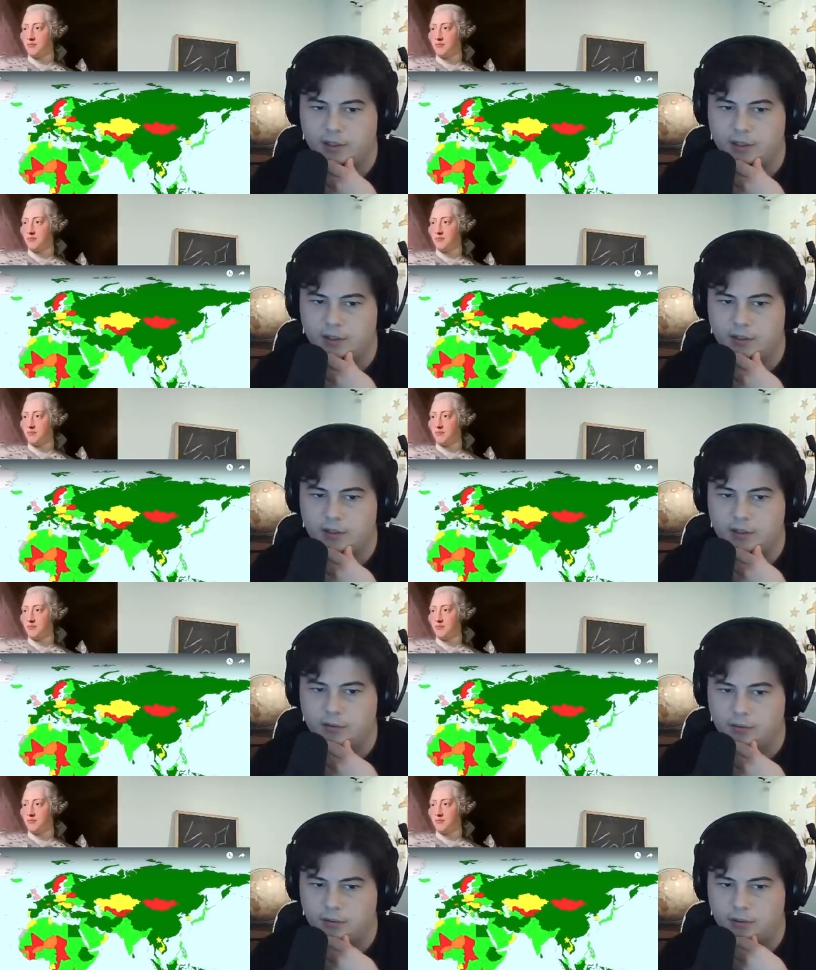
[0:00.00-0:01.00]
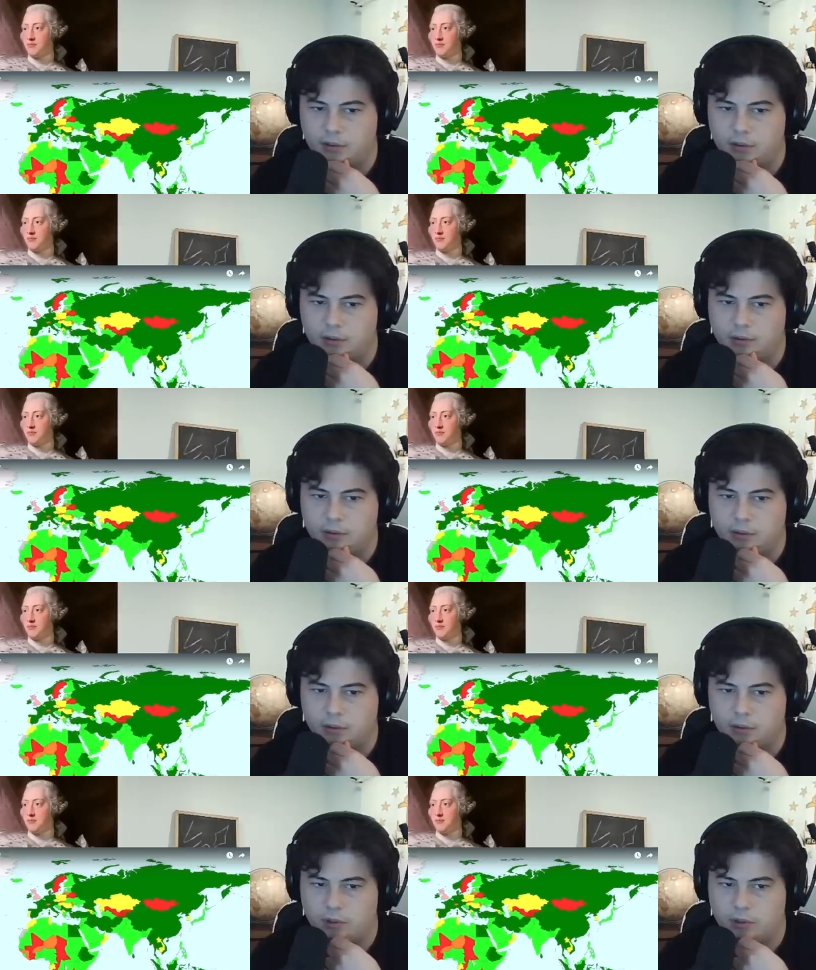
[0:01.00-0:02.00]

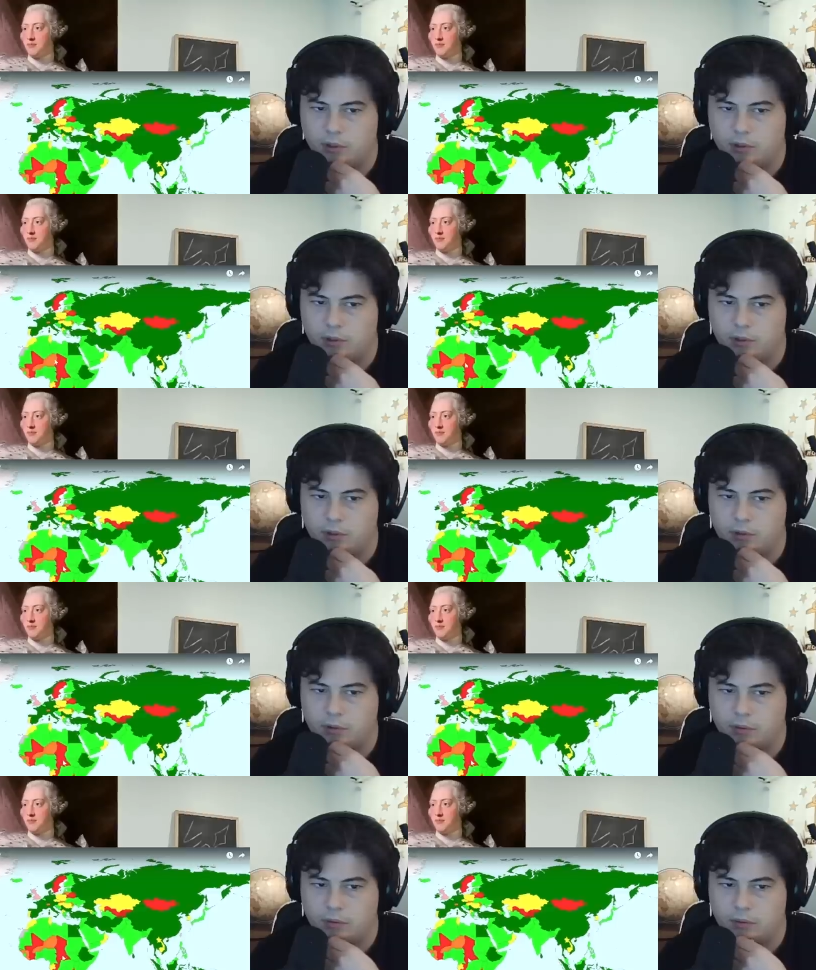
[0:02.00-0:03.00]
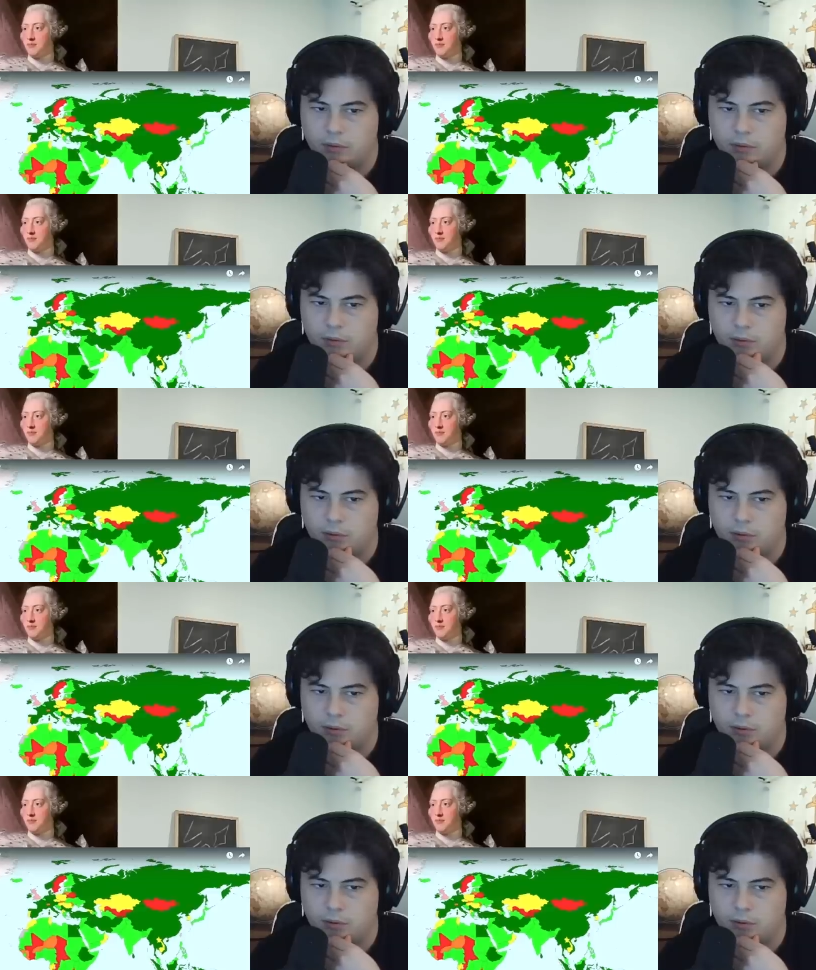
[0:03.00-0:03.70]
(no one is talking)